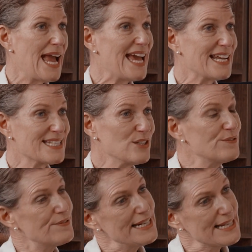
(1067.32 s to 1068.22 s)
and are still
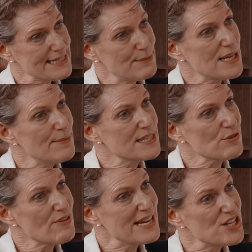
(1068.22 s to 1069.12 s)
feeling sometimes the
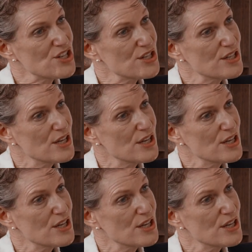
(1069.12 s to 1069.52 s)
reach